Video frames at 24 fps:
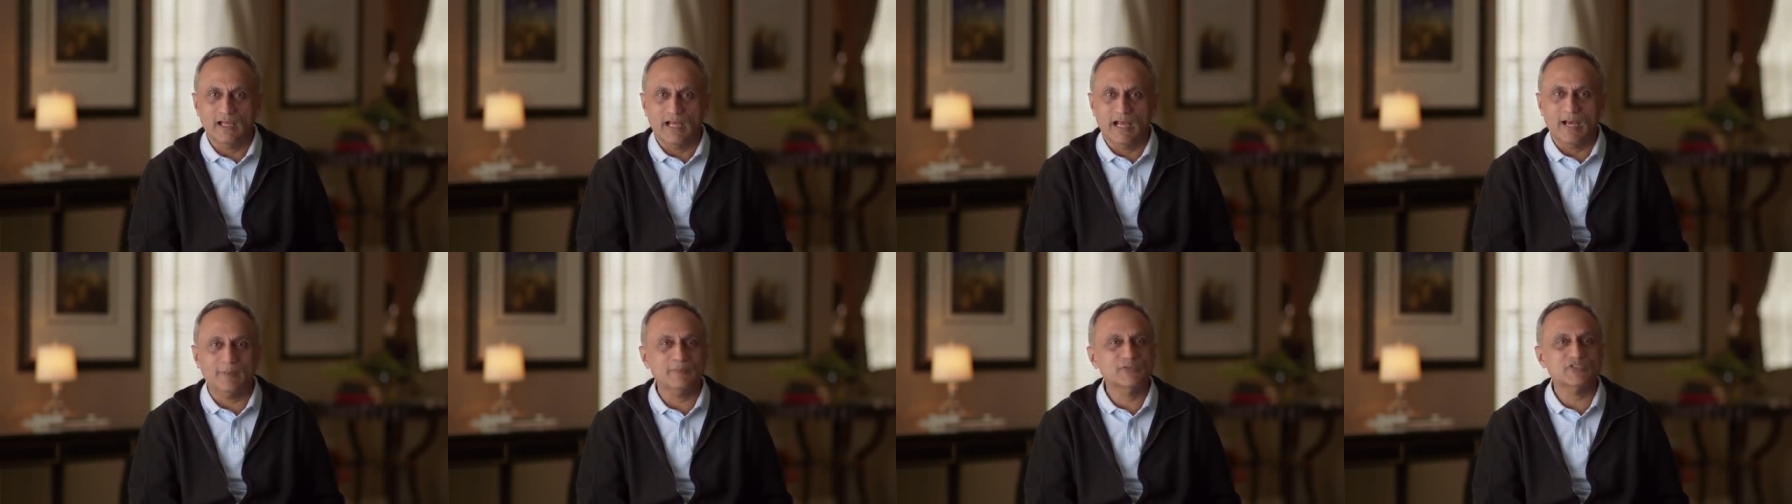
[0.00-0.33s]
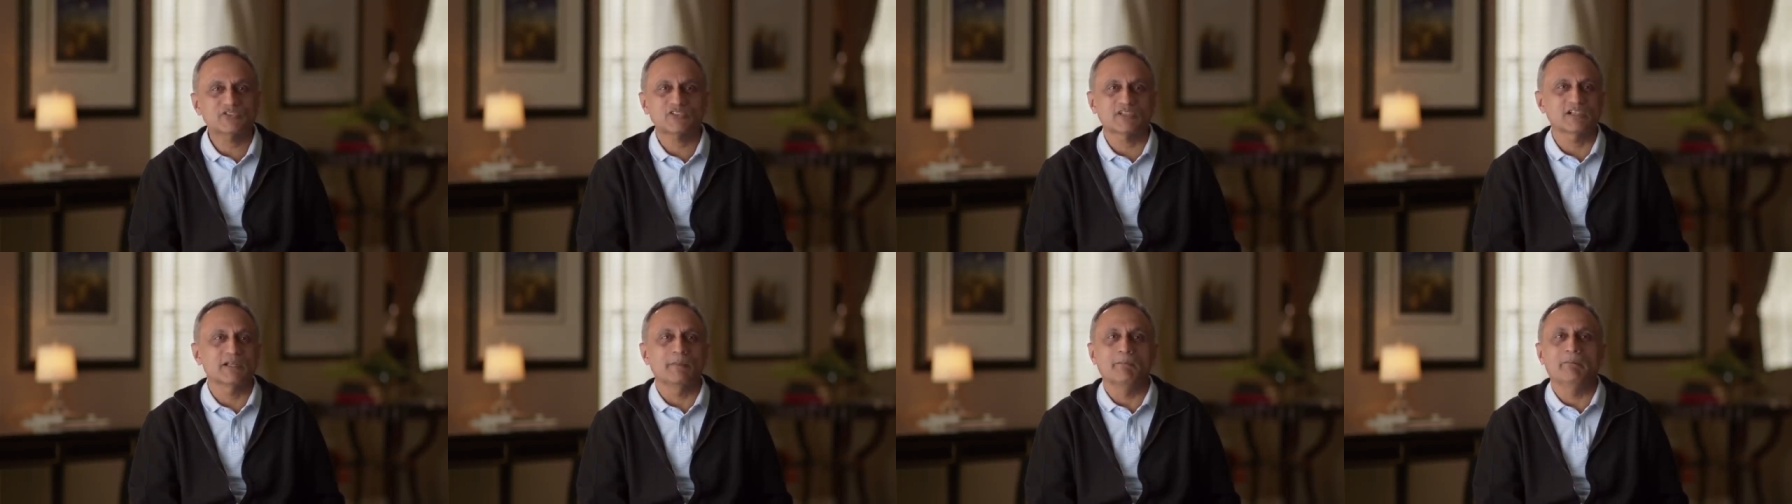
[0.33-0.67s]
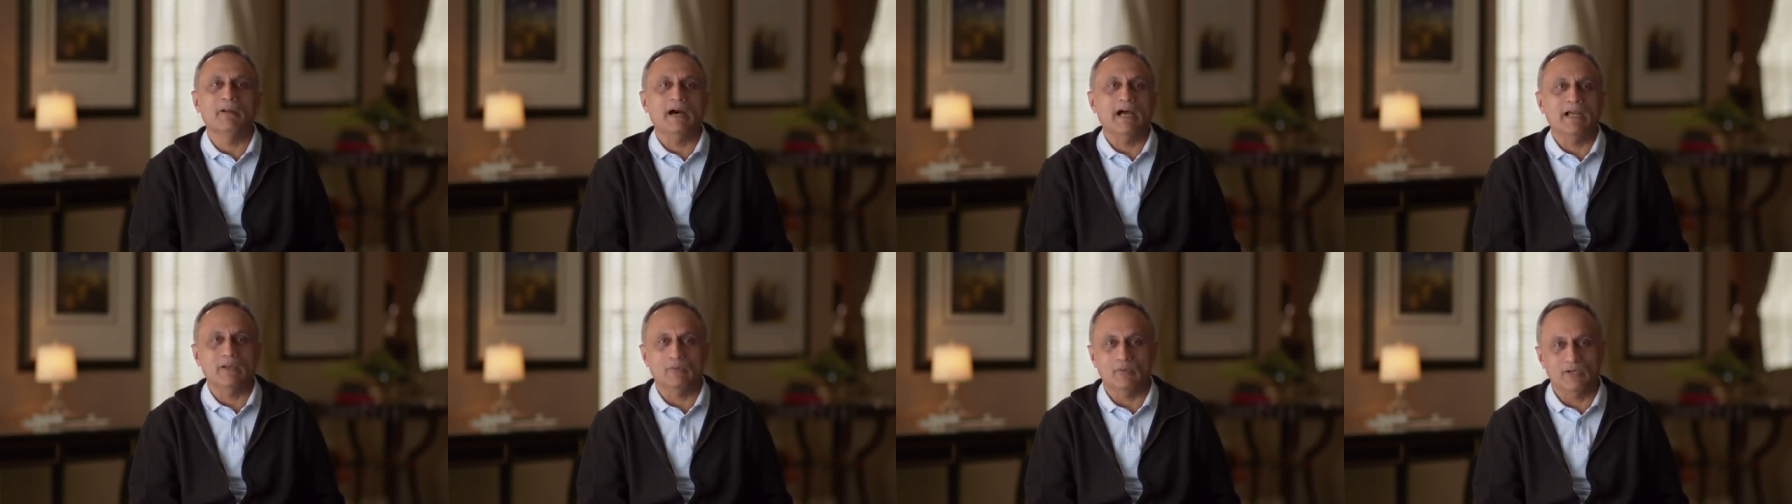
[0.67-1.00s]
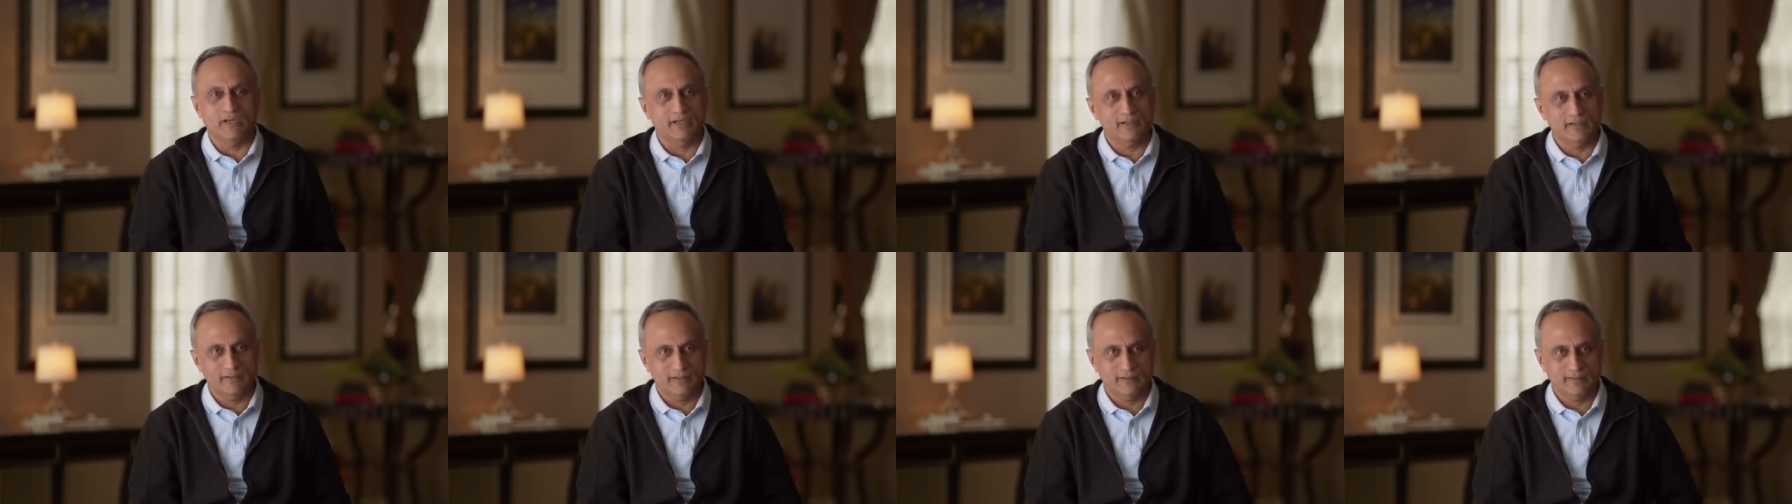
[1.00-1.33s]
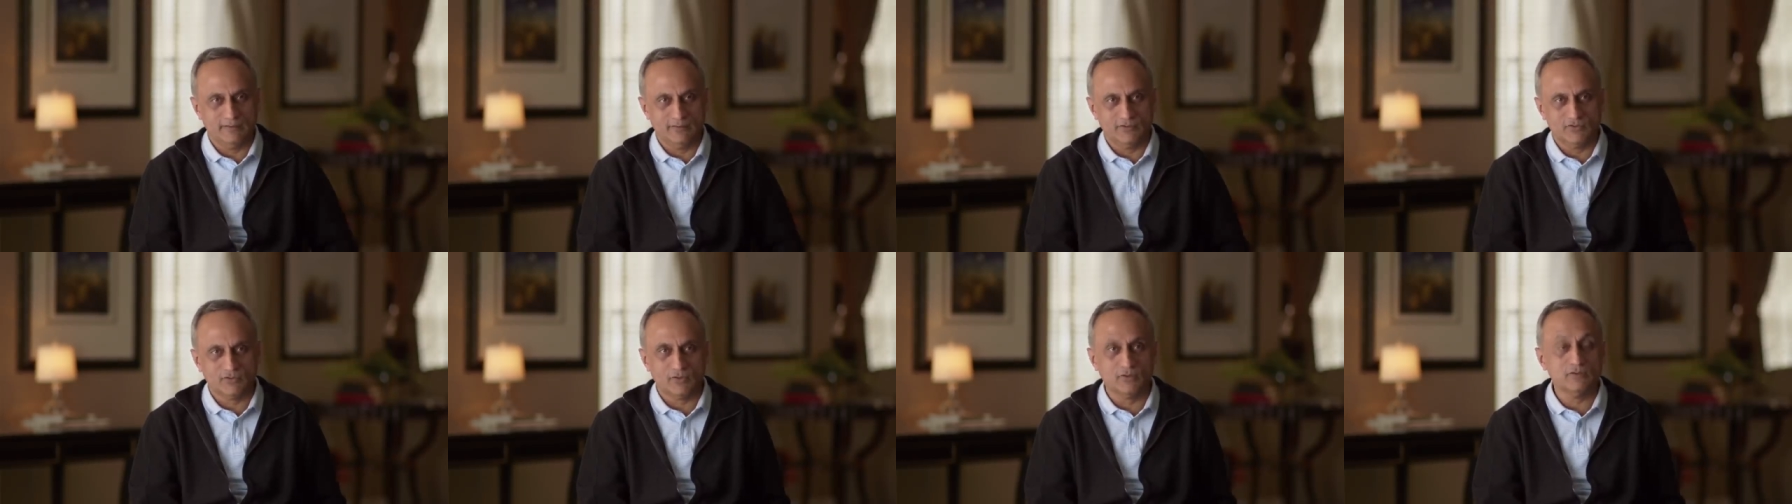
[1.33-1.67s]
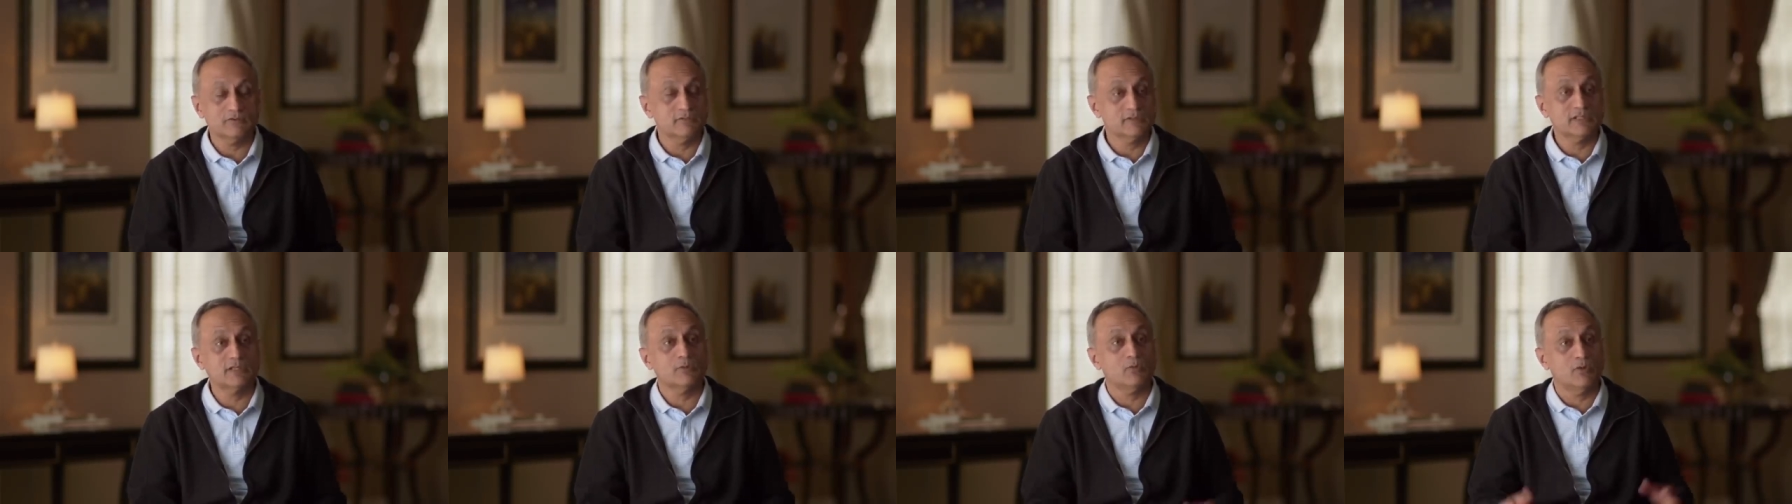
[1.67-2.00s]
I'm just gonna buy one. So
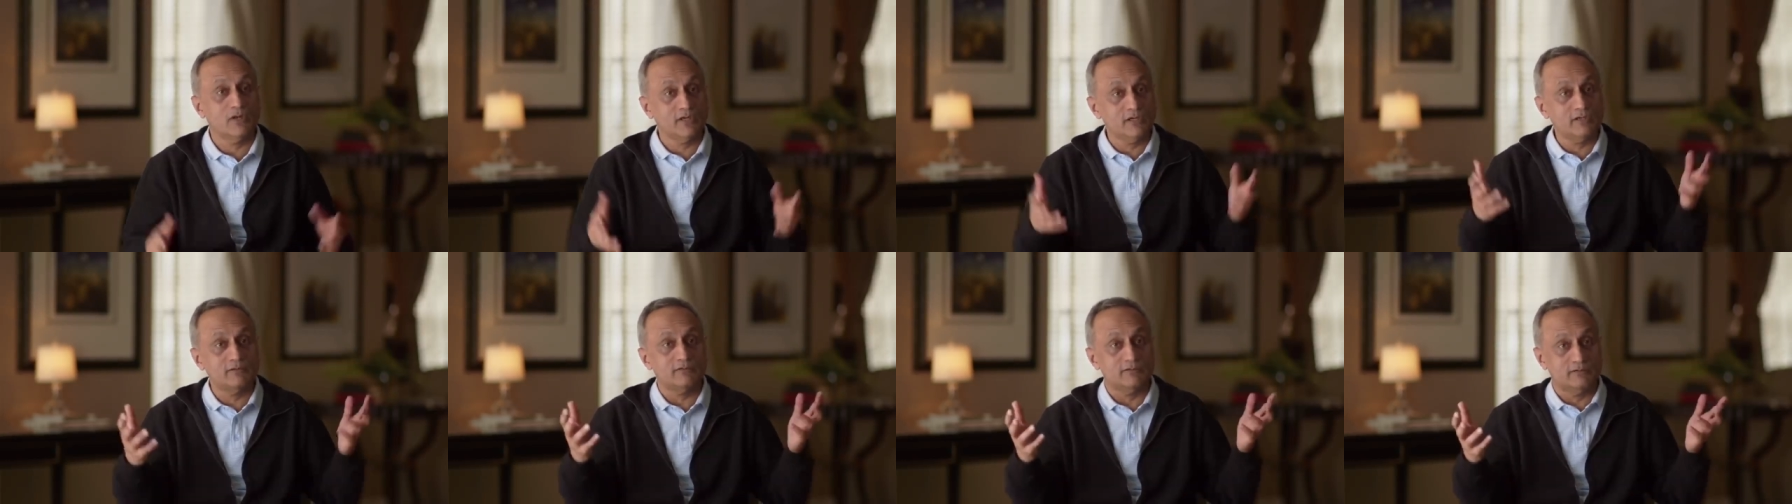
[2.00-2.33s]
there were